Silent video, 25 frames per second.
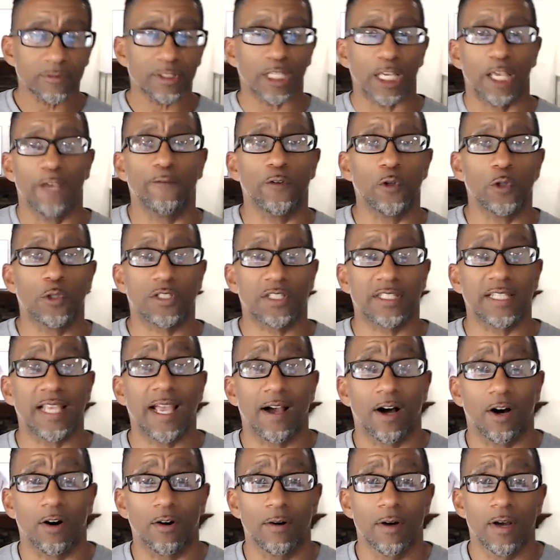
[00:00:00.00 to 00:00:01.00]
If you
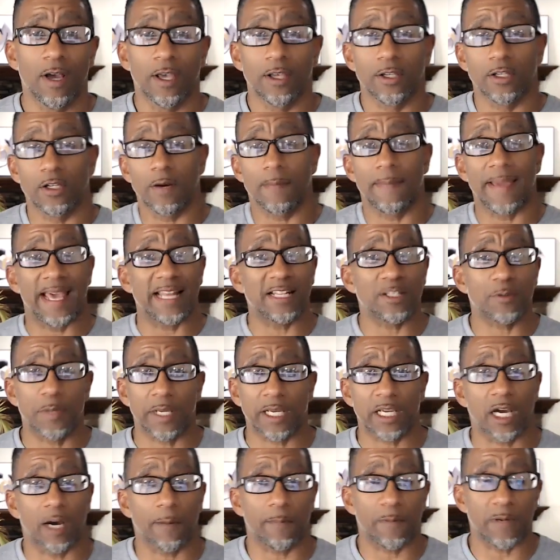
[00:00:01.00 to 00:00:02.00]
sell, your
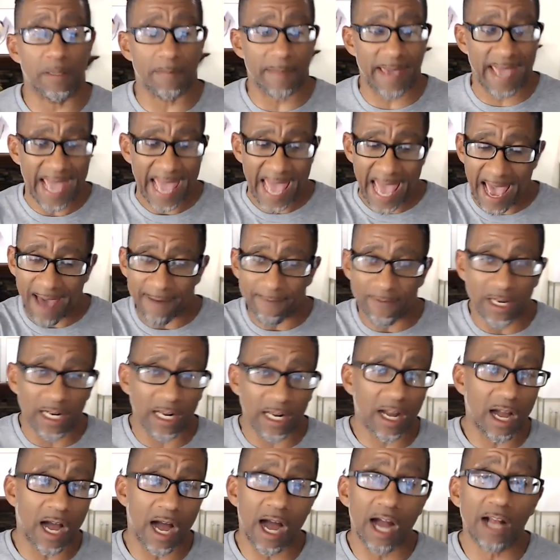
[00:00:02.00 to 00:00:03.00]
management company may have in
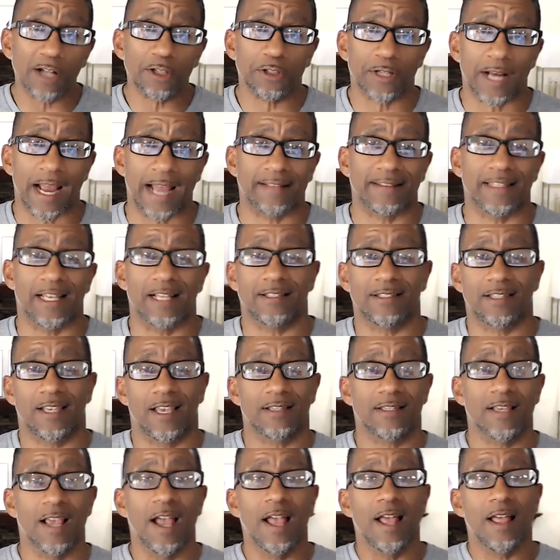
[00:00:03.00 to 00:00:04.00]
a contract that
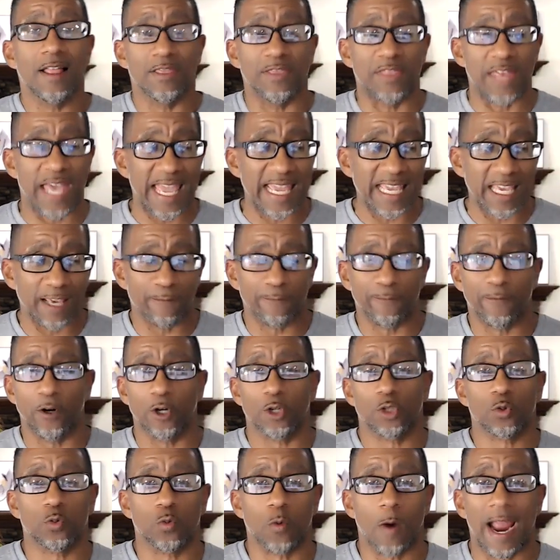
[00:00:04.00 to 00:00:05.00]
says they get
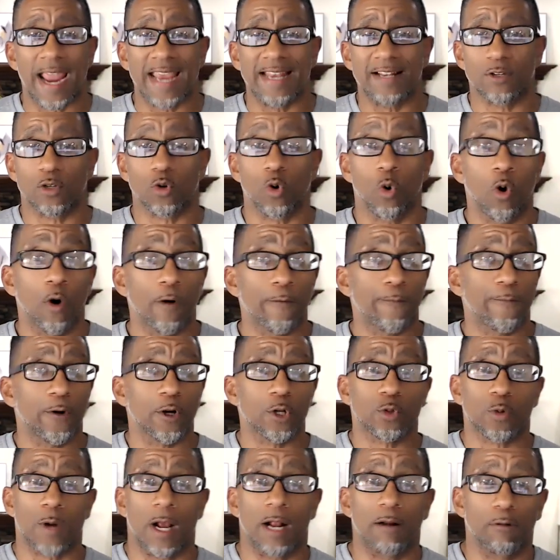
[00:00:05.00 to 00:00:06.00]
first right or
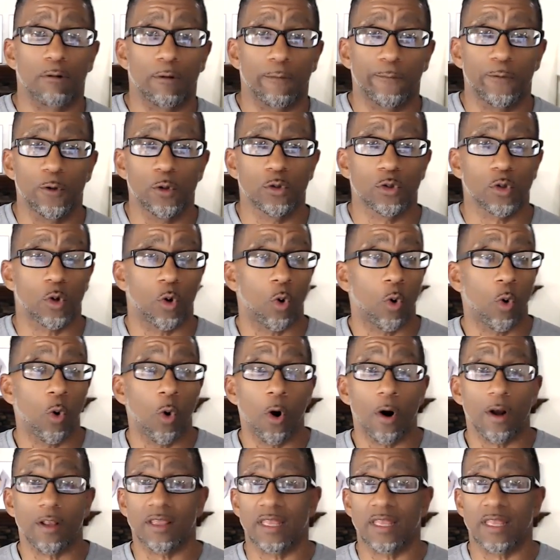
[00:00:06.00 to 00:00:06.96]
first right of refusal, or